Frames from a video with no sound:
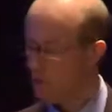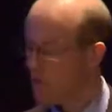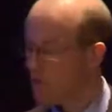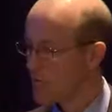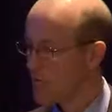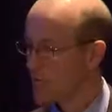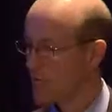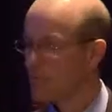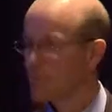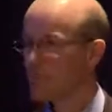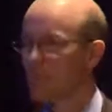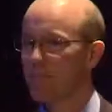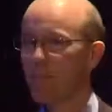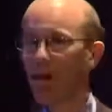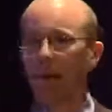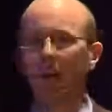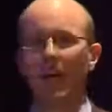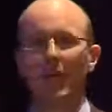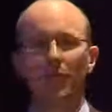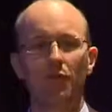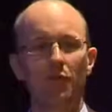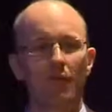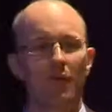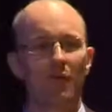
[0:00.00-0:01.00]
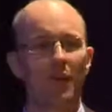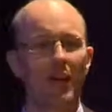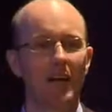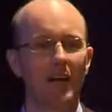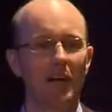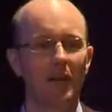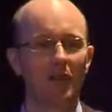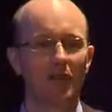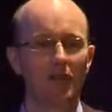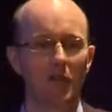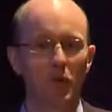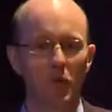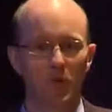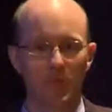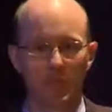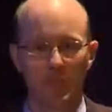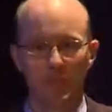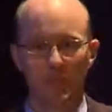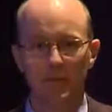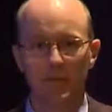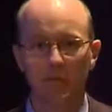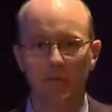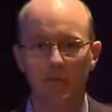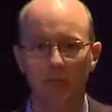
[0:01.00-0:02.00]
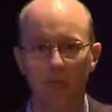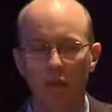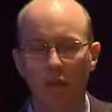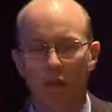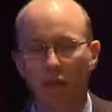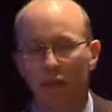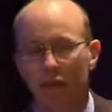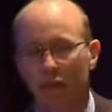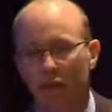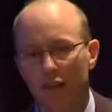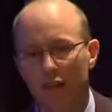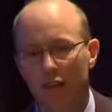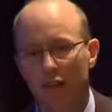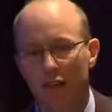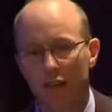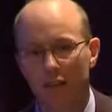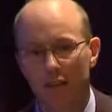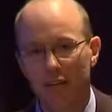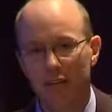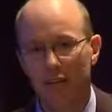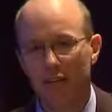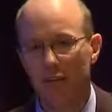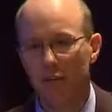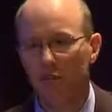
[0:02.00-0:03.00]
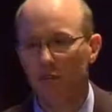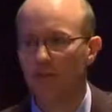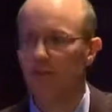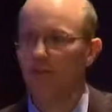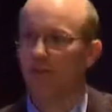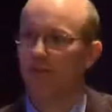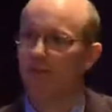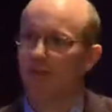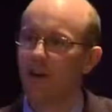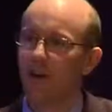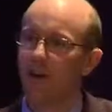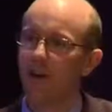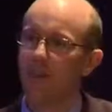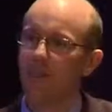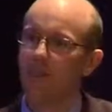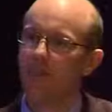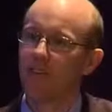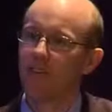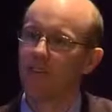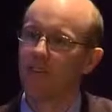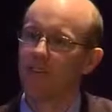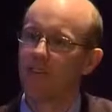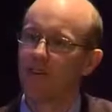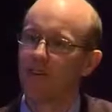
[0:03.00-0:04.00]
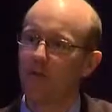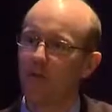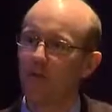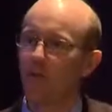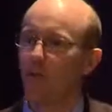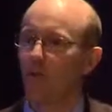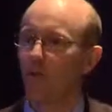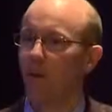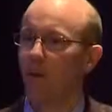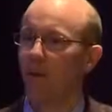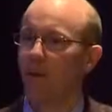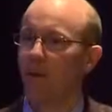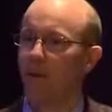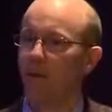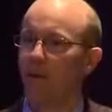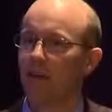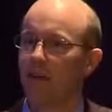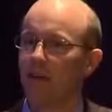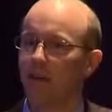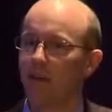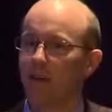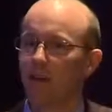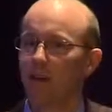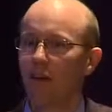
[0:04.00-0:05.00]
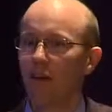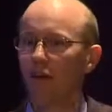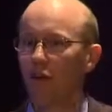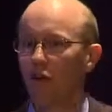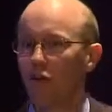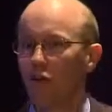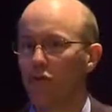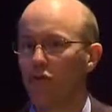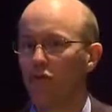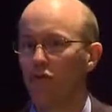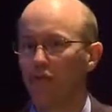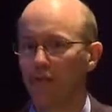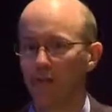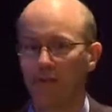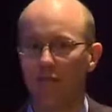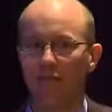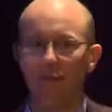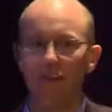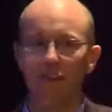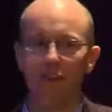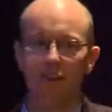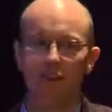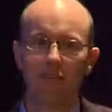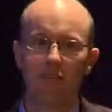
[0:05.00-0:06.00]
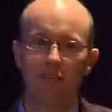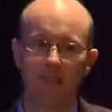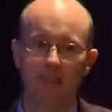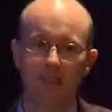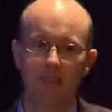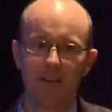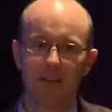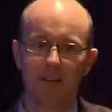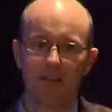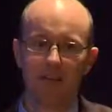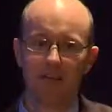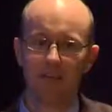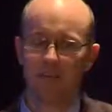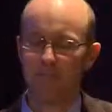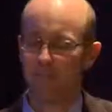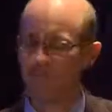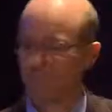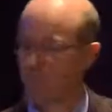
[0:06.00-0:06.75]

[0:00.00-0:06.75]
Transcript: So this is a behavioural finance quiz. And the idea here is to try and see if you can pick who said these things.